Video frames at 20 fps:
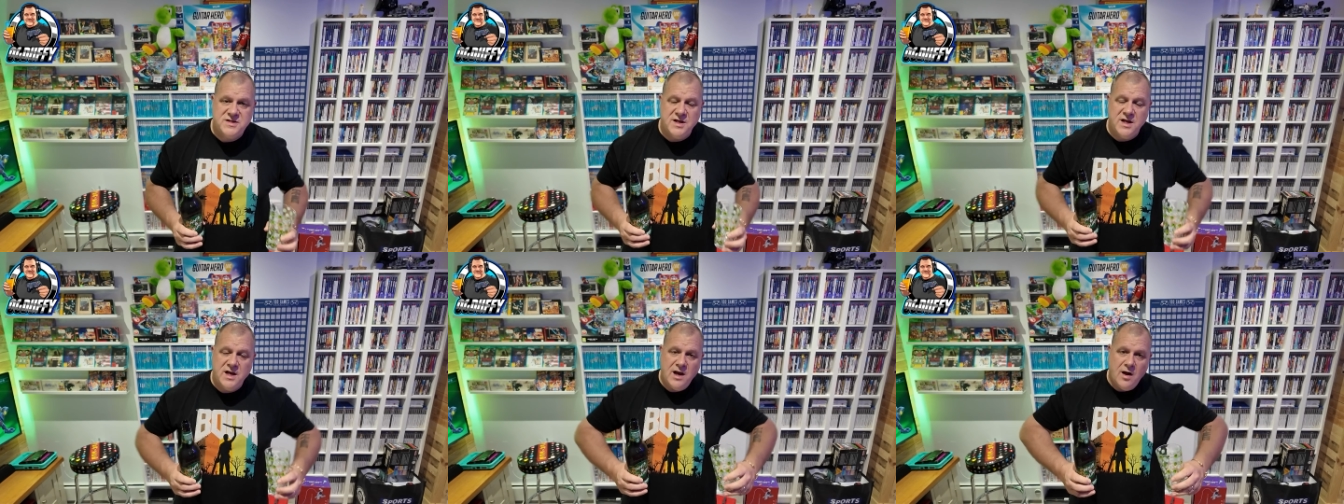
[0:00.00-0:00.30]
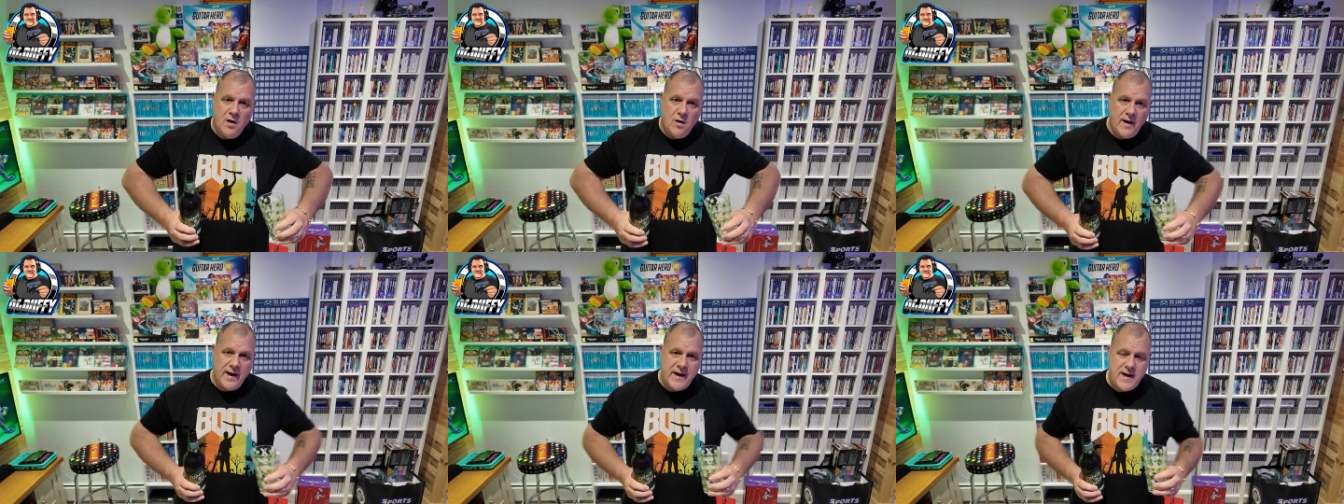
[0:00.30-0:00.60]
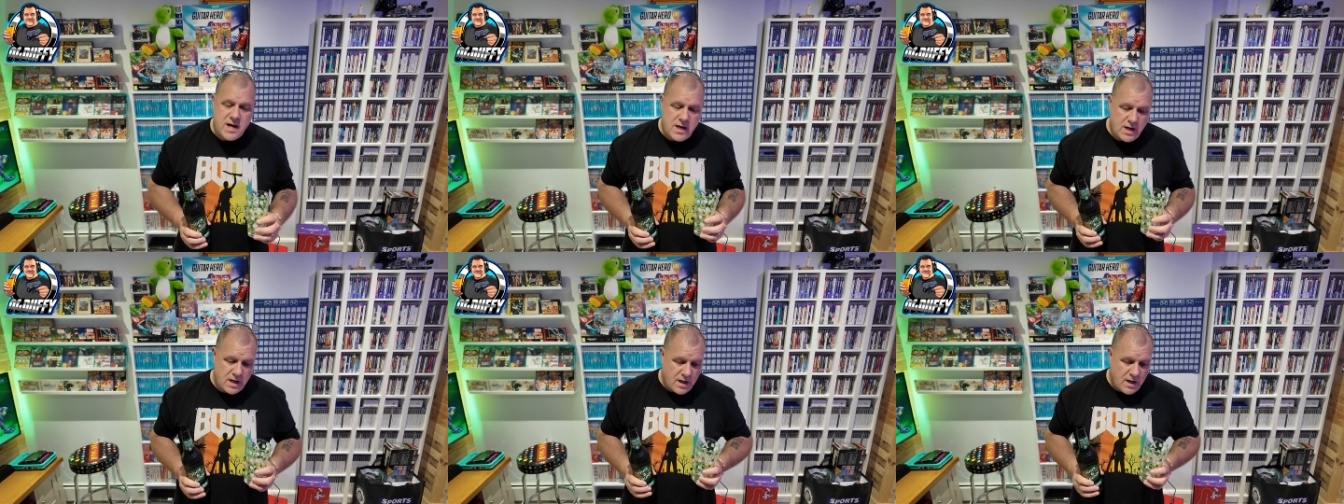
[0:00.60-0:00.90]
The
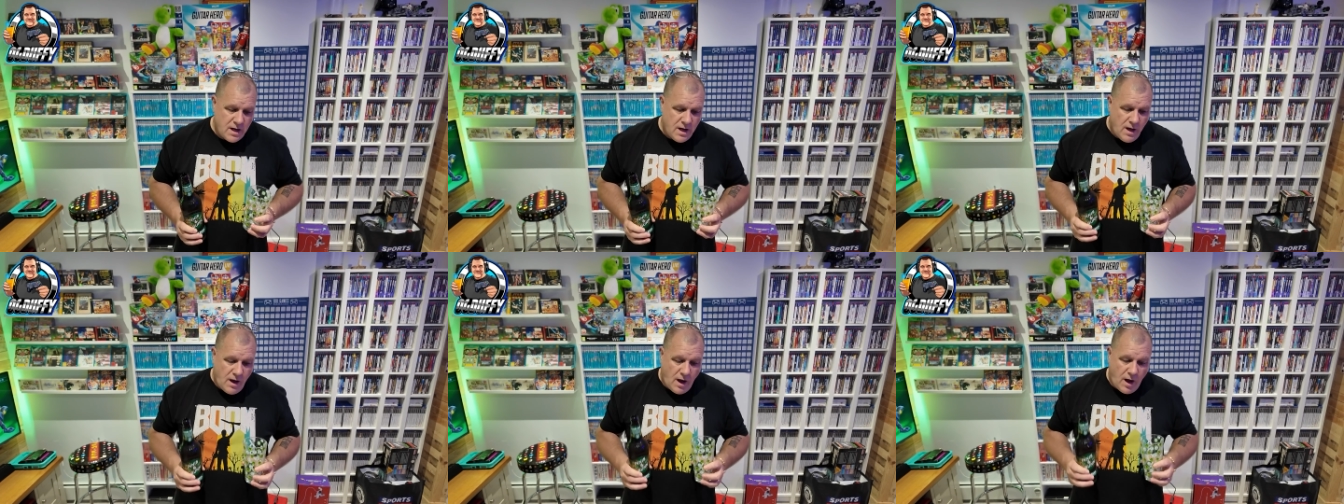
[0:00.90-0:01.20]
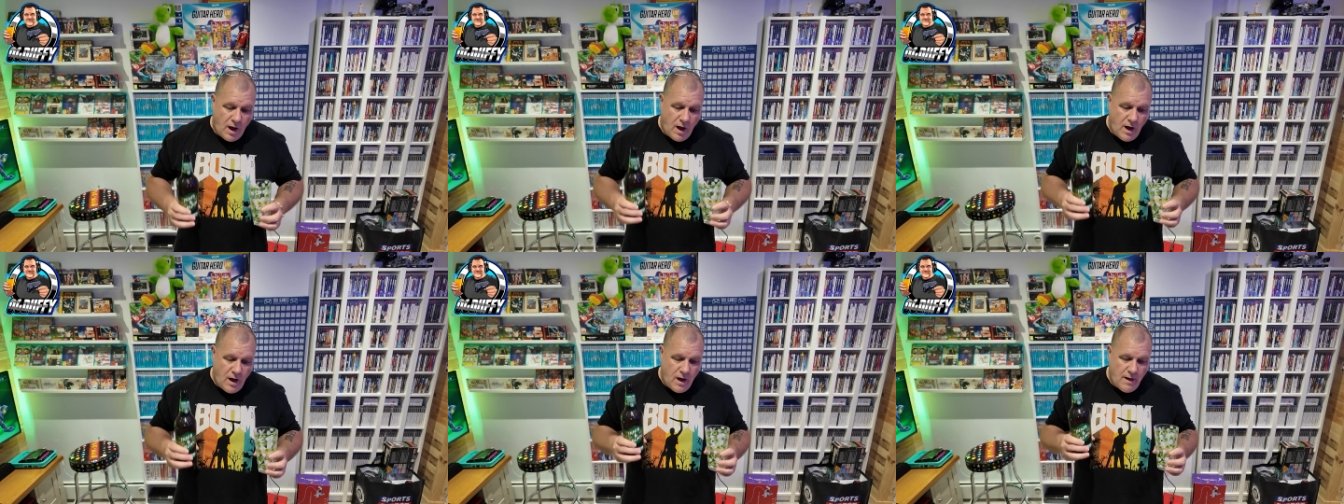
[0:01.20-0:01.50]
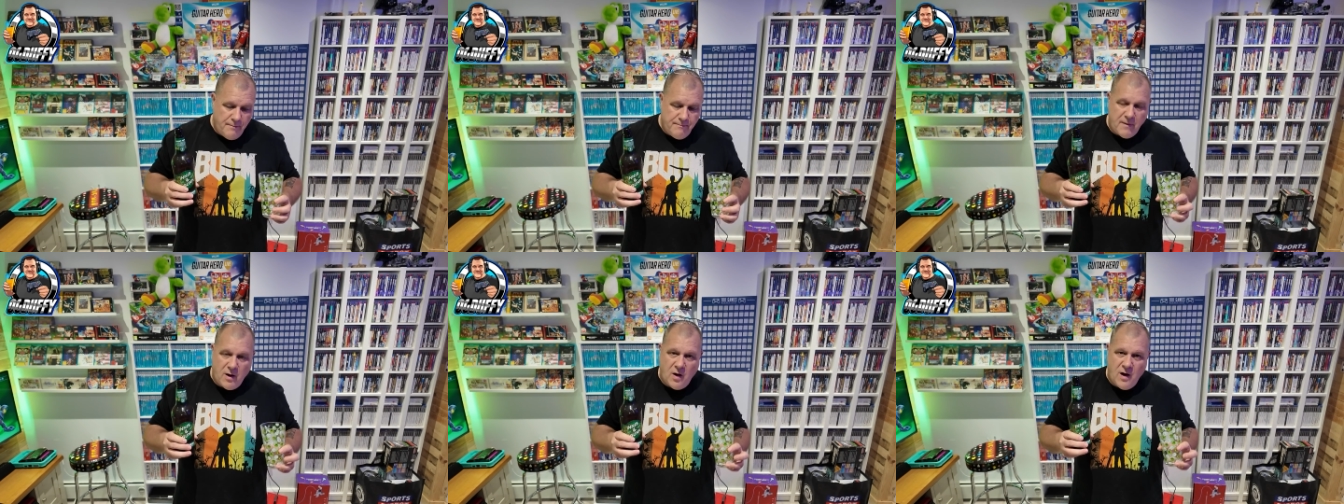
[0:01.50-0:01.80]
Line.
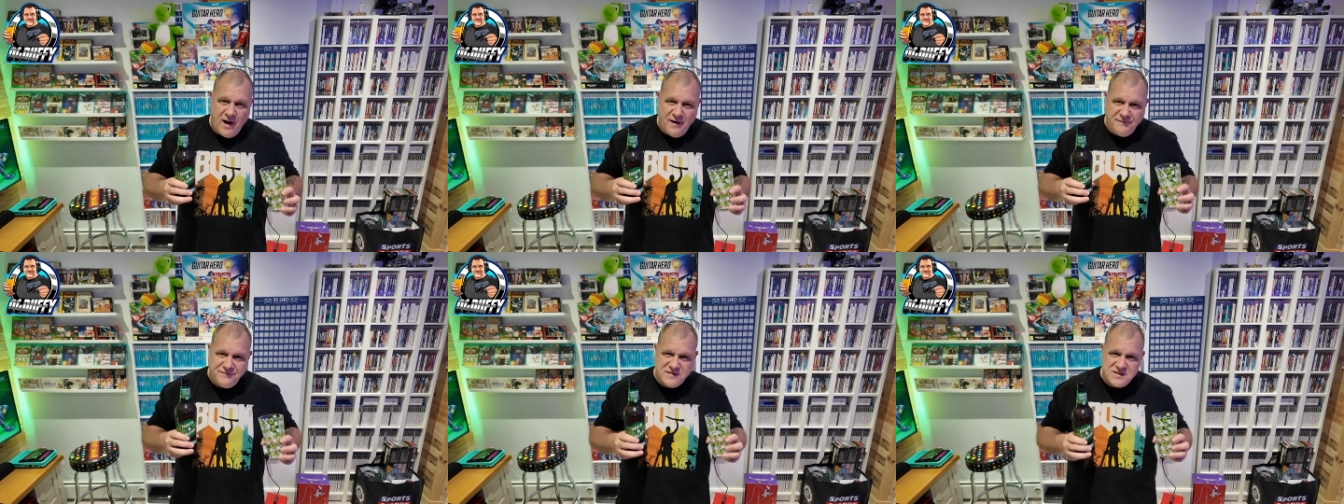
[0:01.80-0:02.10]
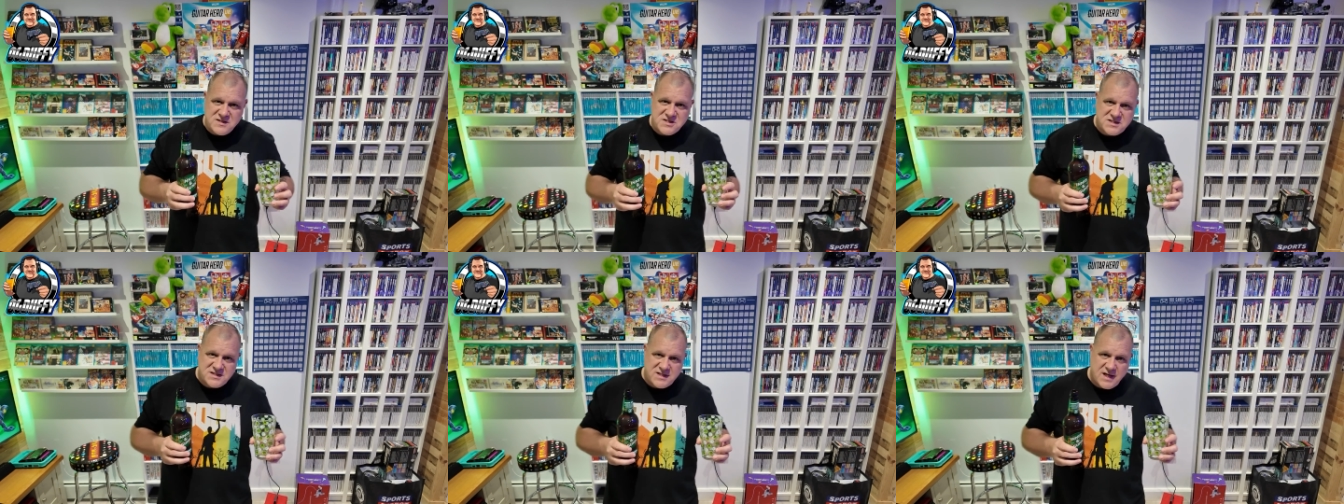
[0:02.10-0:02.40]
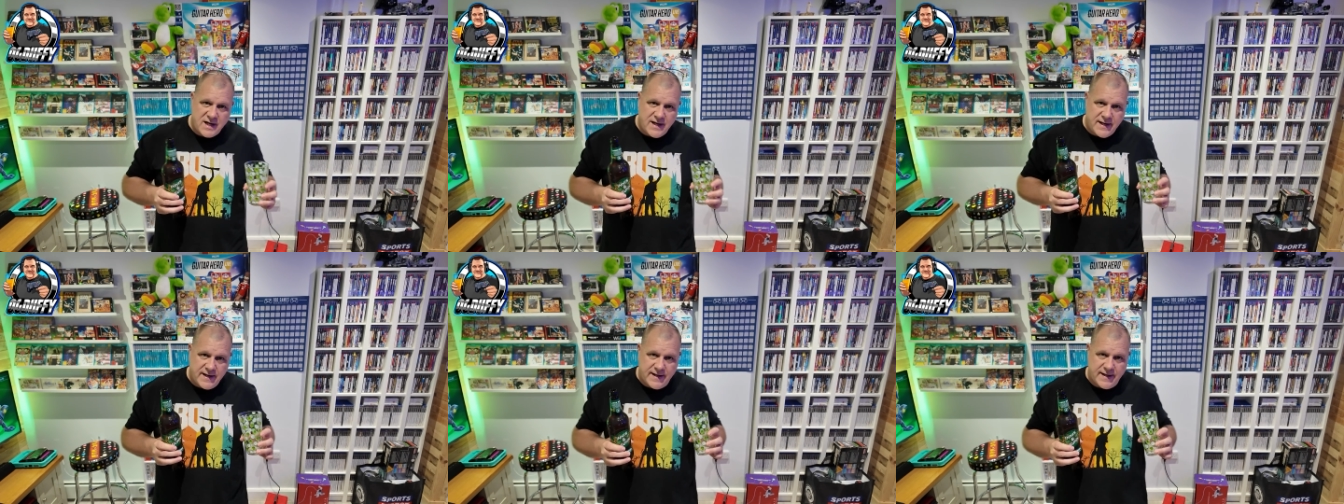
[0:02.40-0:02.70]
I have to
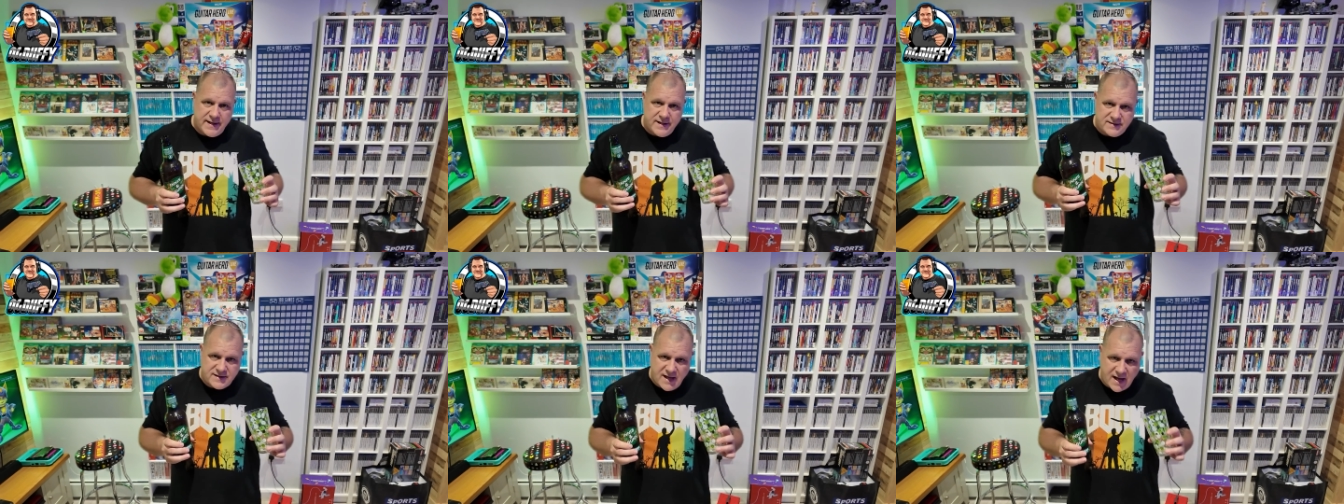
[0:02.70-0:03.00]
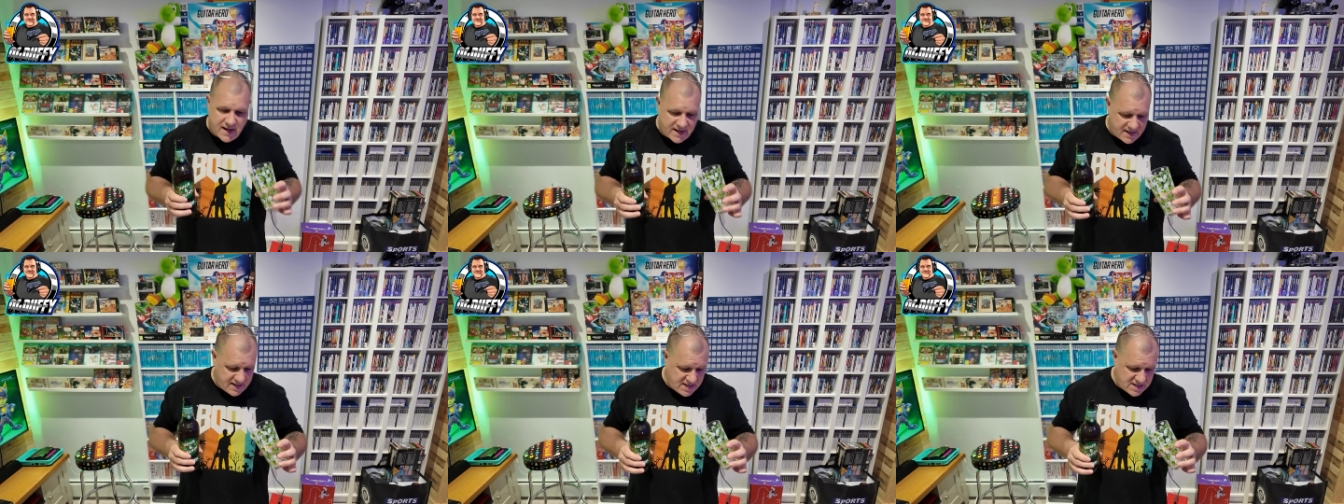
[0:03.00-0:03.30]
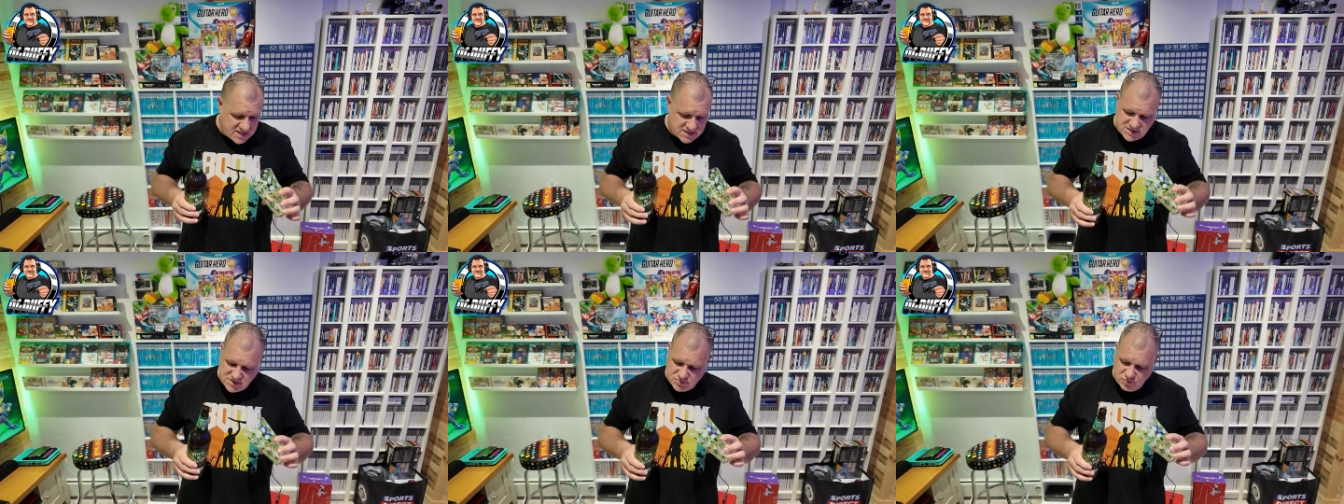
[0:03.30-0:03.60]
say, that
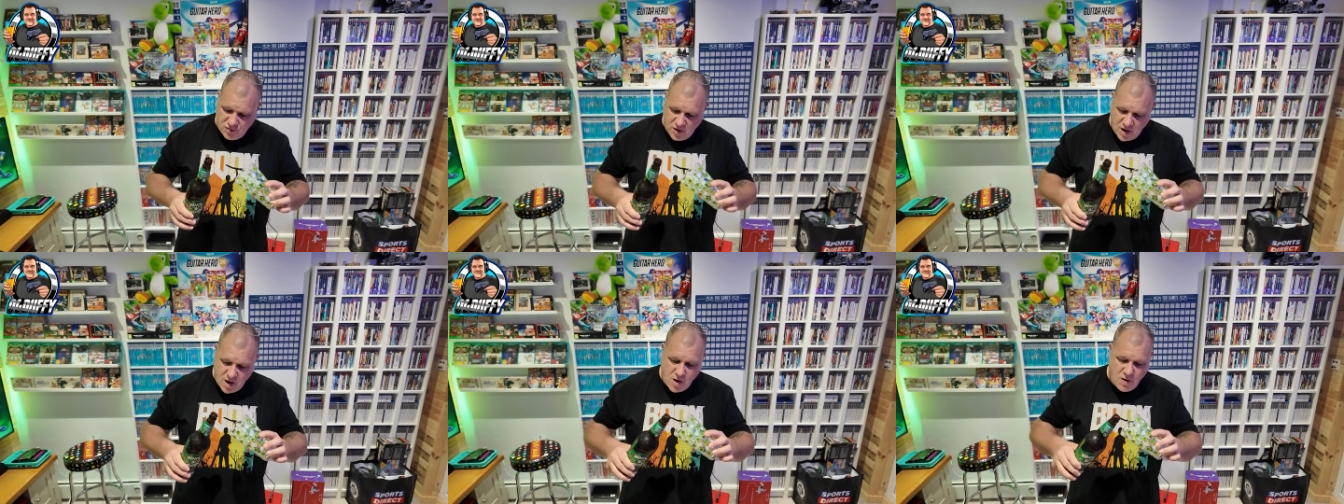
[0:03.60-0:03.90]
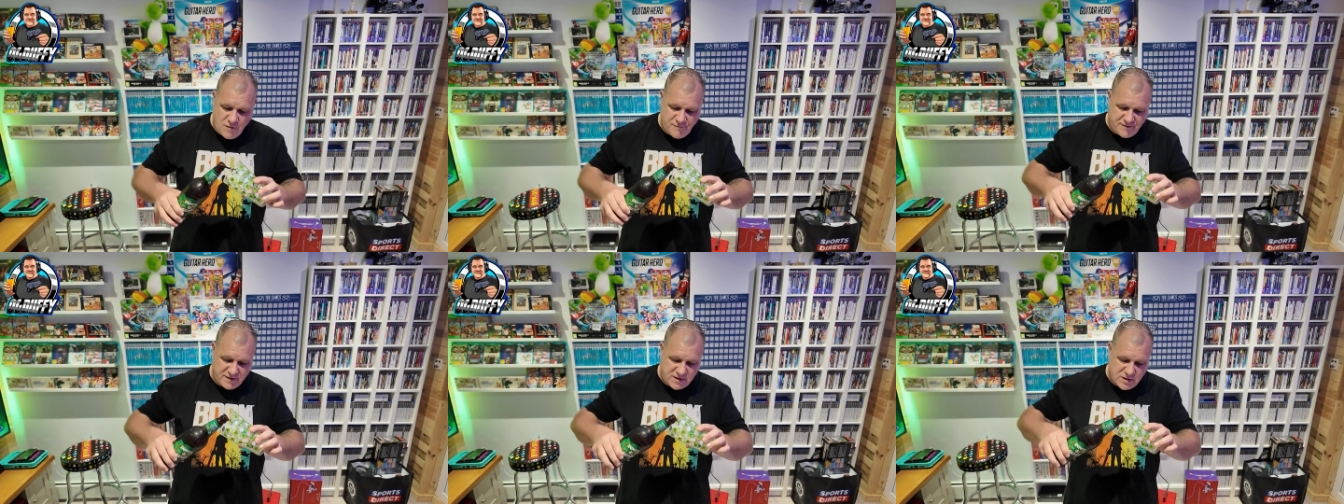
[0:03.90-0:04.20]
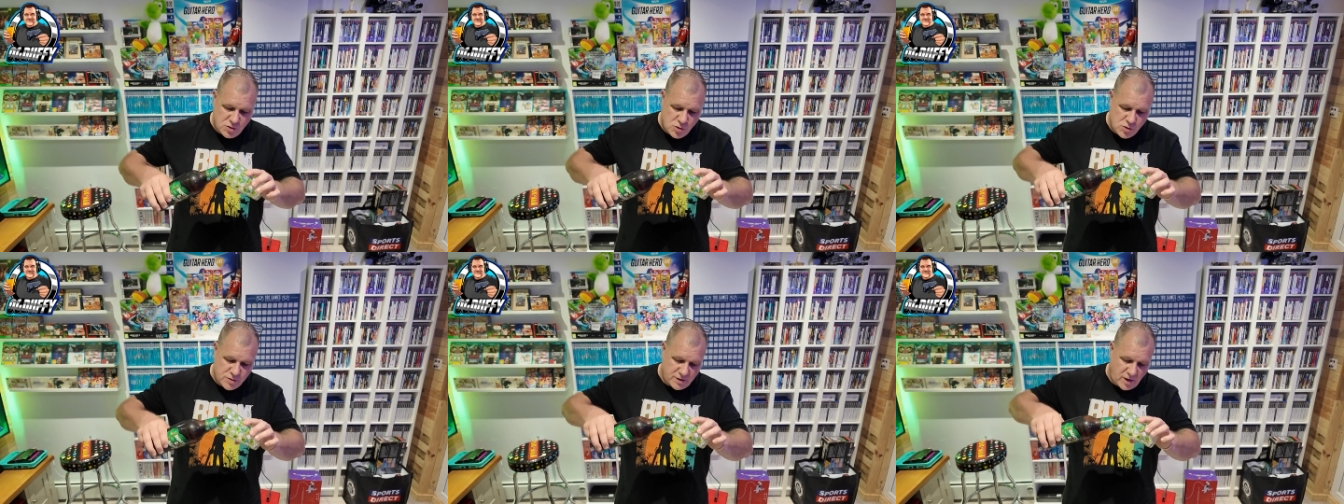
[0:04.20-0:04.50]
is rather
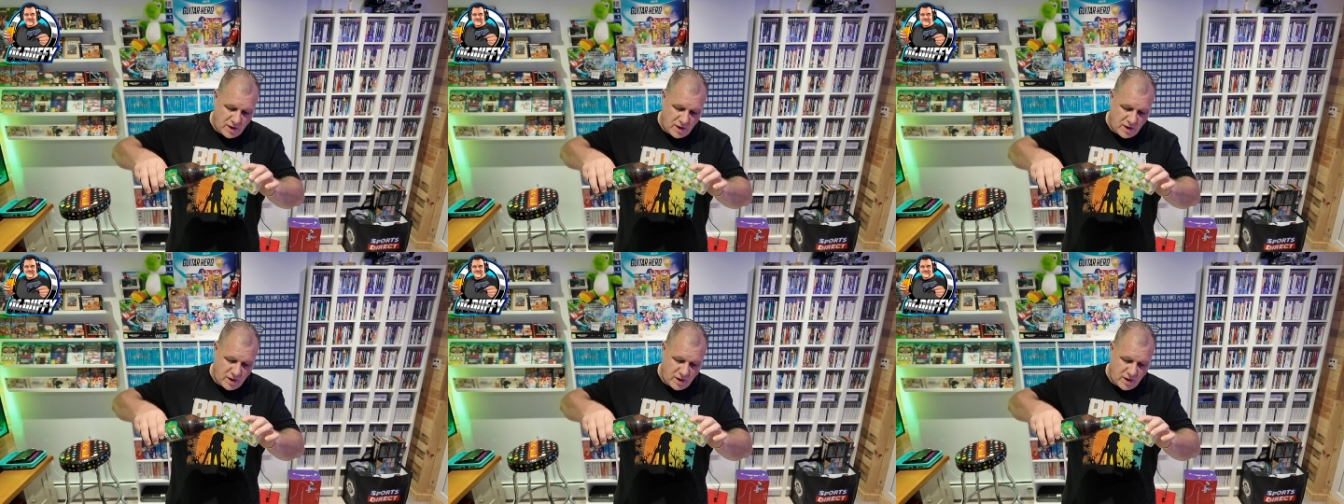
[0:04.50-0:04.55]
good.